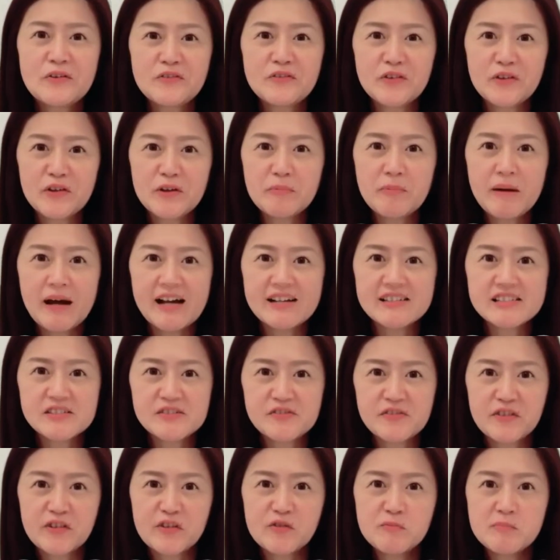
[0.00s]
For the past
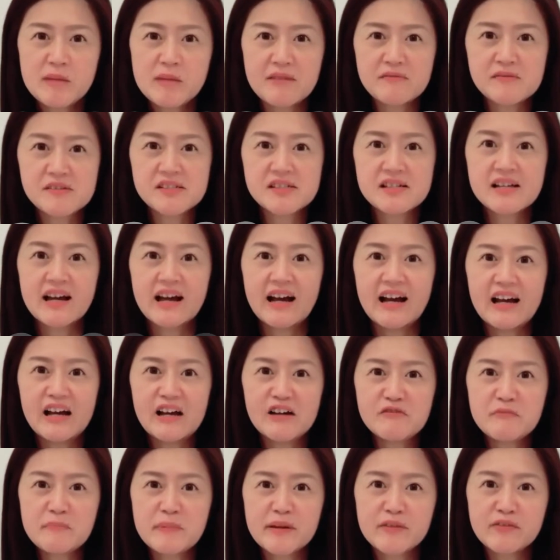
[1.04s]
few months, I
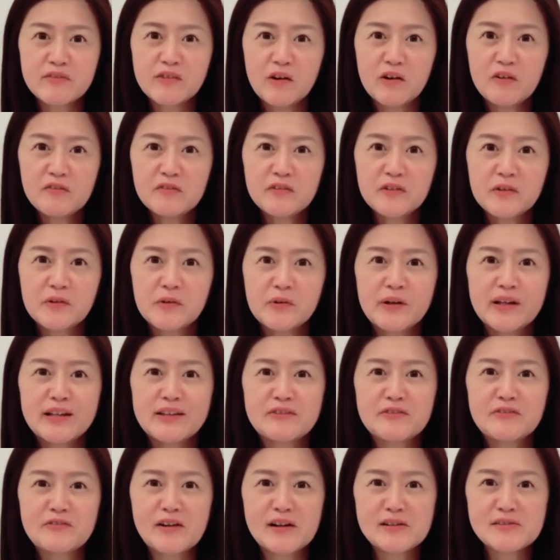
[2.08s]
have been off the grid
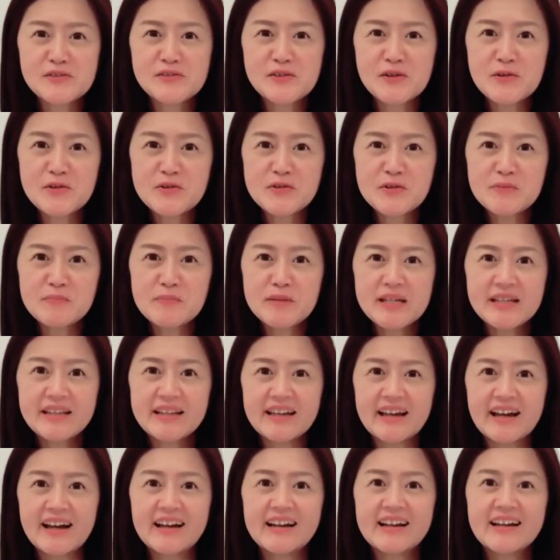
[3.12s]
from social
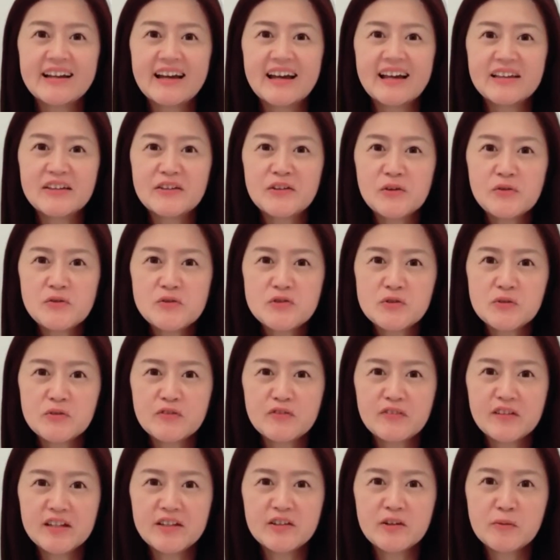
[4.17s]
media and YouTube
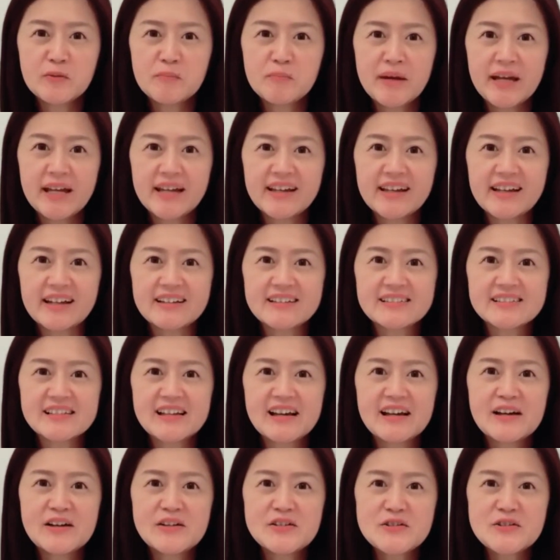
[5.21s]
video makings
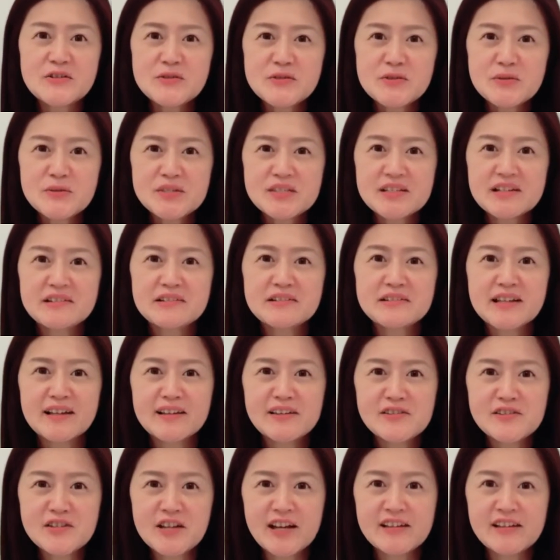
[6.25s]
due to
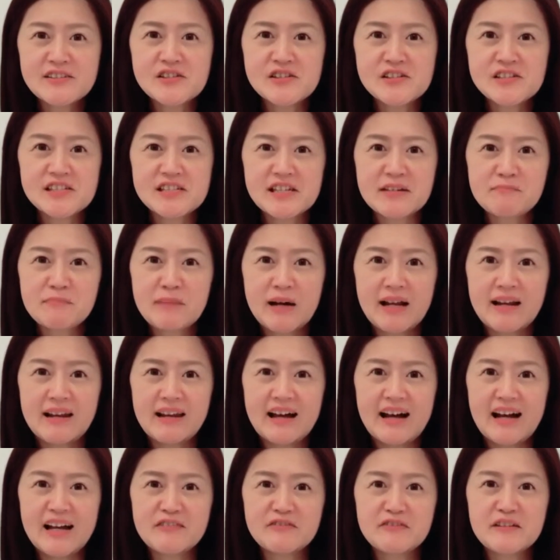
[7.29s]
certain changes in my
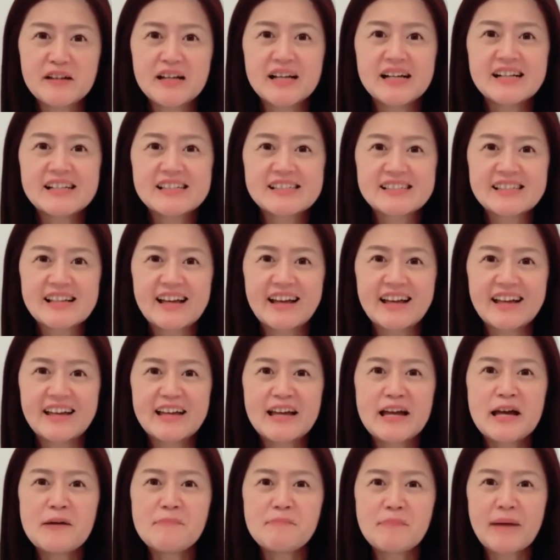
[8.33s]
life, say
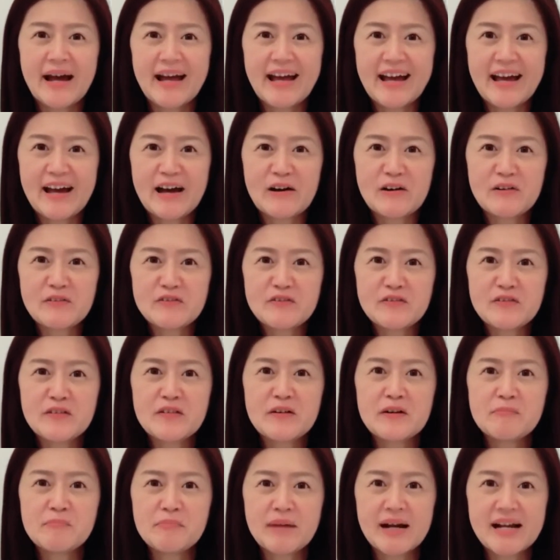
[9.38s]
my health,
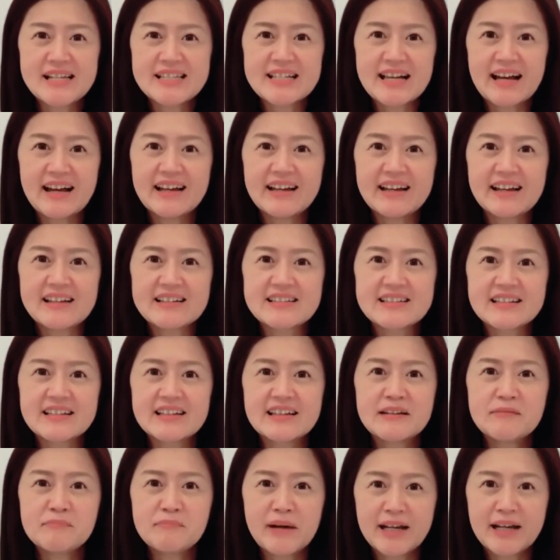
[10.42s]
my diet,
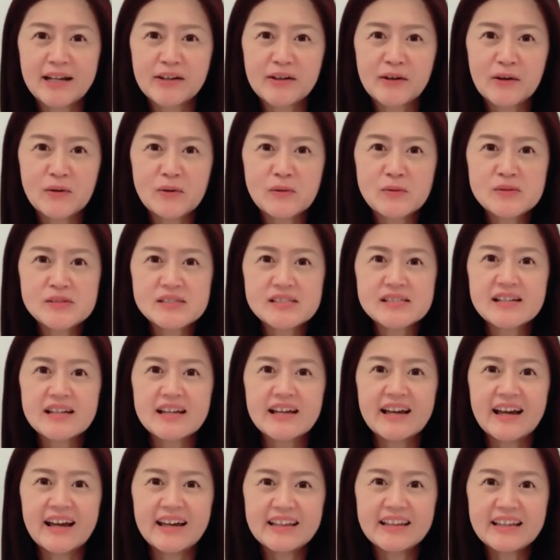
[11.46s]
my goals,
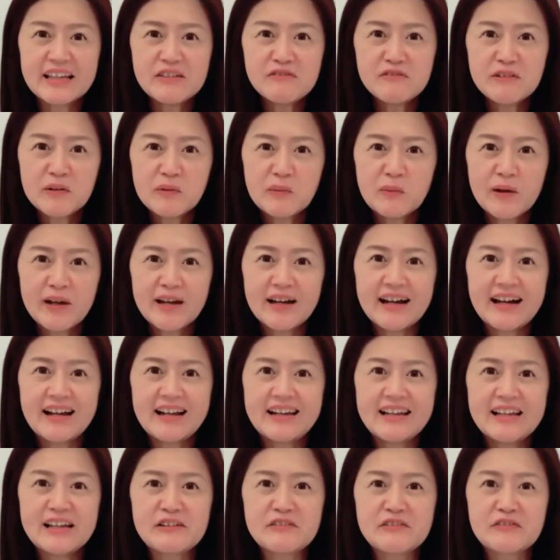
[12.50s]
and even where I
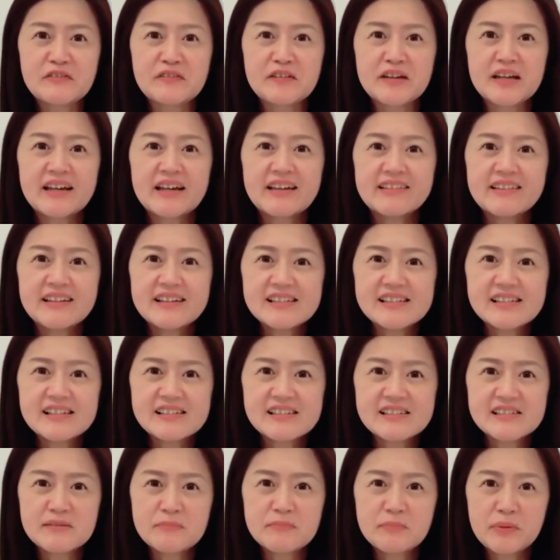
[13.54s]
live. This
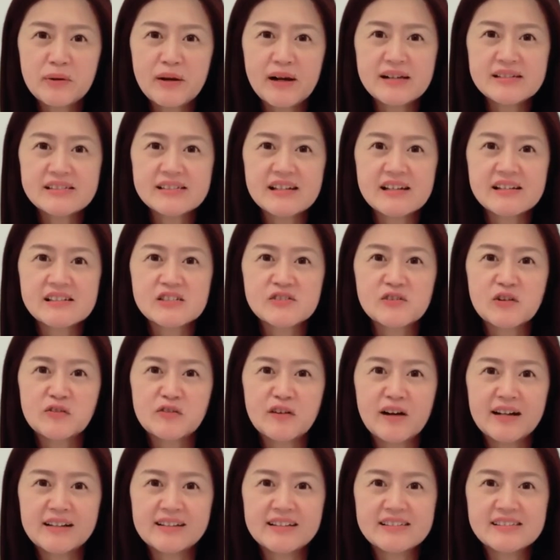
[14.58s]
is a process of
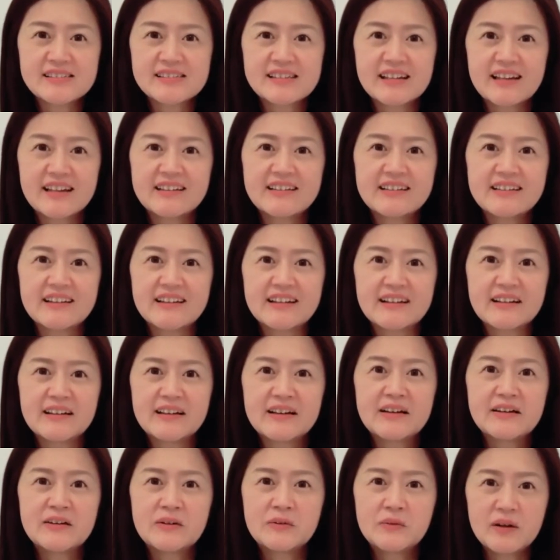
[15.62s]
understanding,
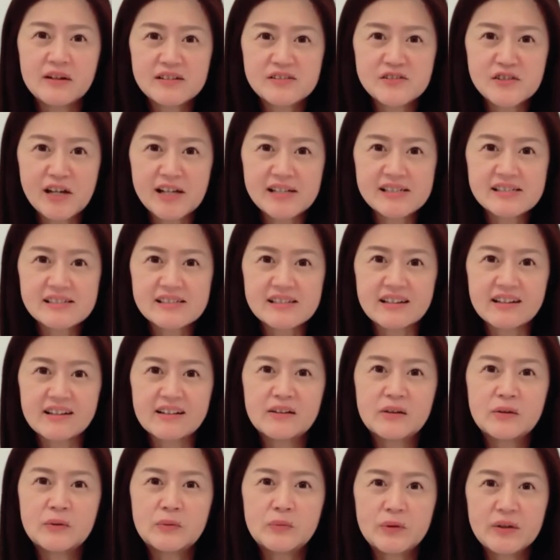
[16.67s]
adjusting,
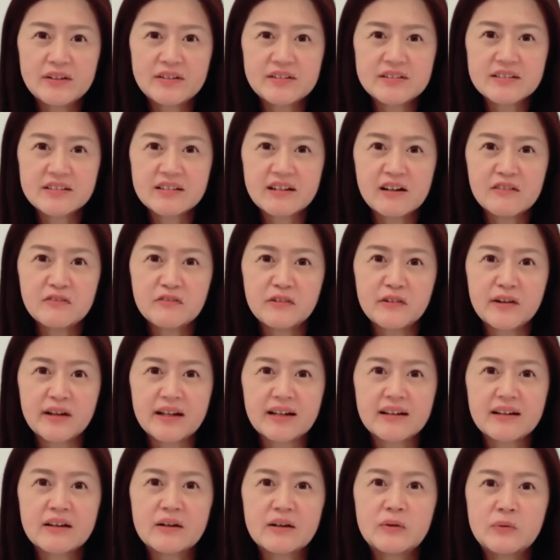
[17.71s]

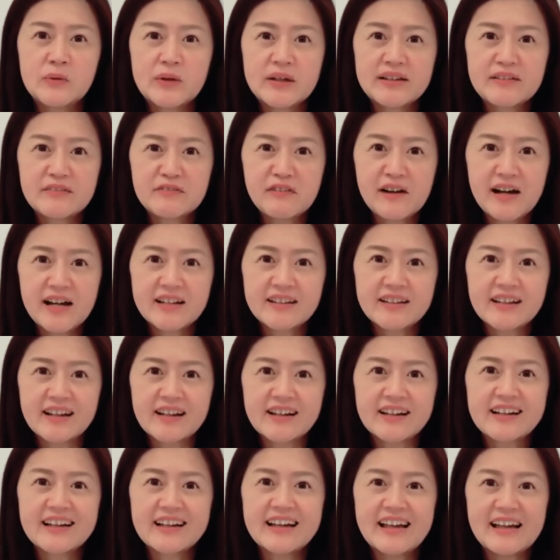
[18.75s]
rediscovering, redefining,
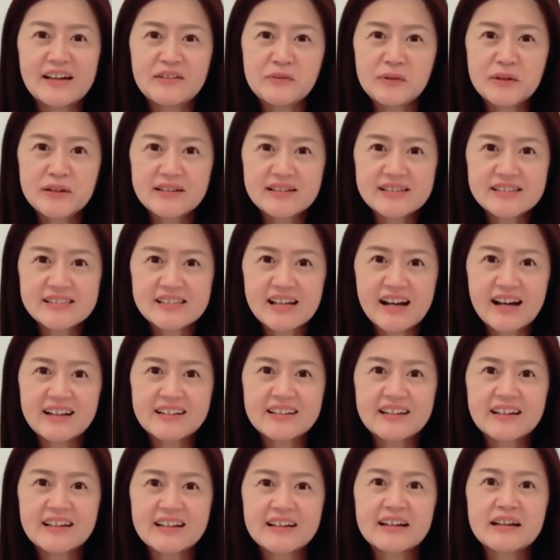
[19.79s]
and
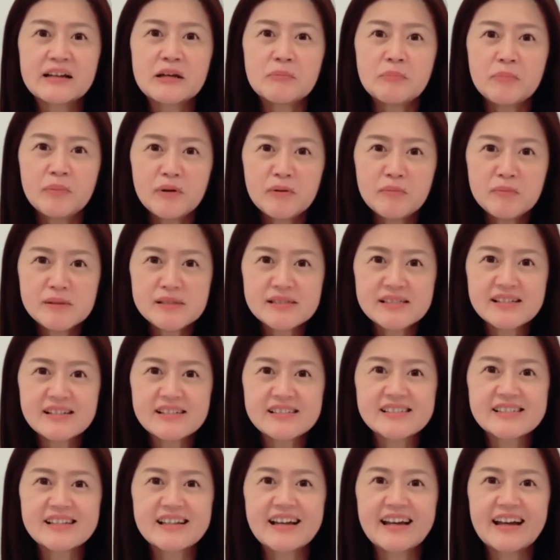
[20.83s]
redesigning
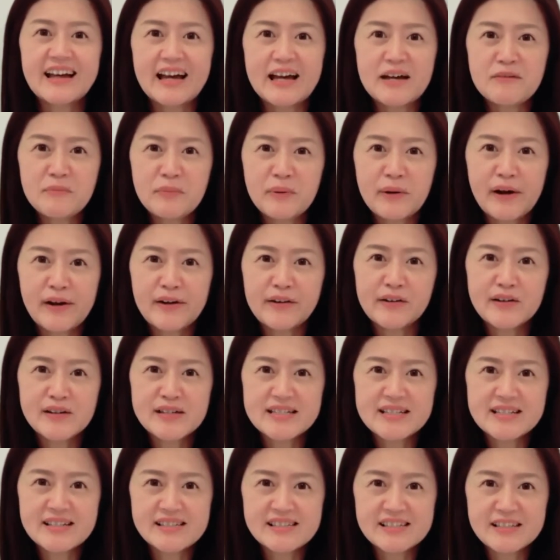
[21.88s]
purposes and
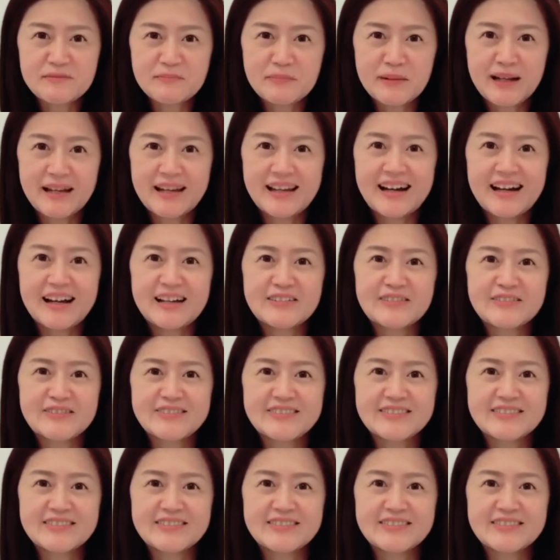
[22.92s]
priorities in my life.